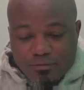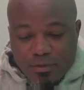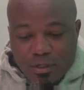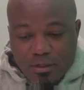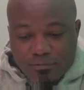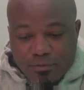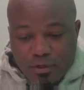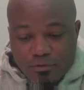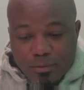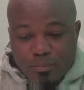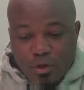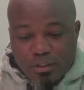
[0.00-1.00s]
of, of,
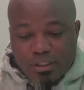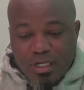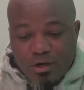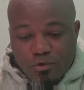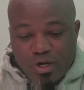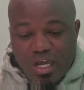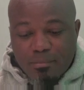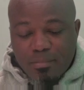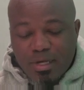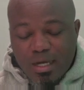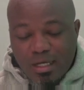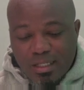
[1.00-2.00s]
reports, a crime,
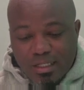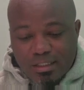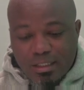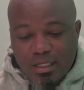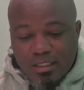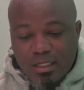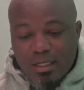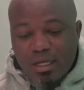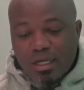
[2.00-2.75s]
an accident,